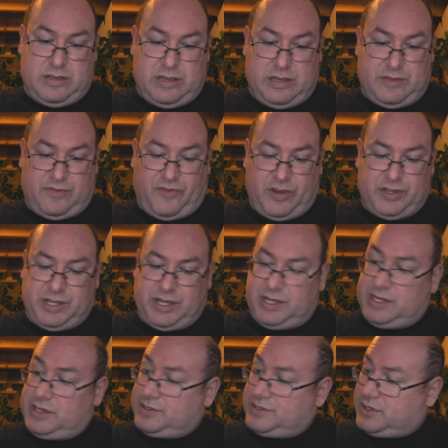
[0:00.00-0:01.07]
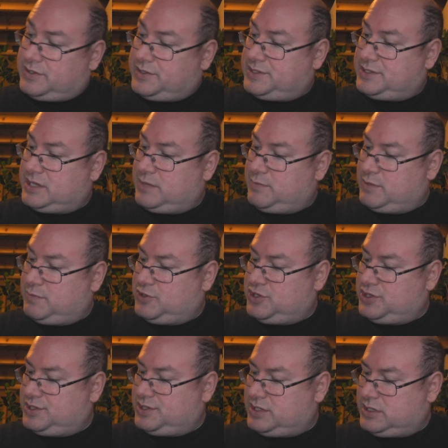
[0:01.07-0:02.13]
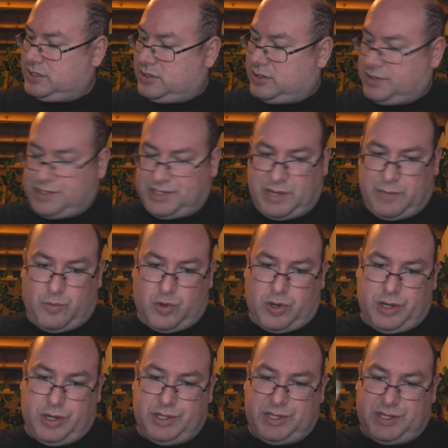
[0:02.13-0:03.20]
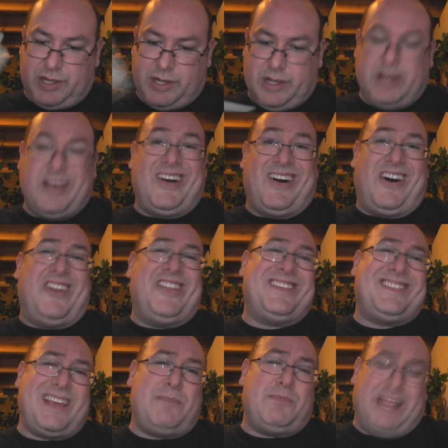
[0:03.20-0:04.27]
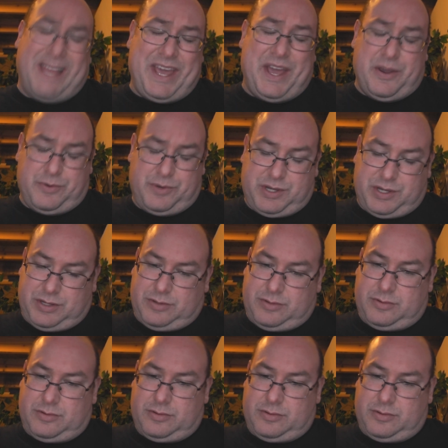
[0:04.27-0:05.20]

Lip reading: as far as I can tell, it's all the same images, all the same words, all the same layout.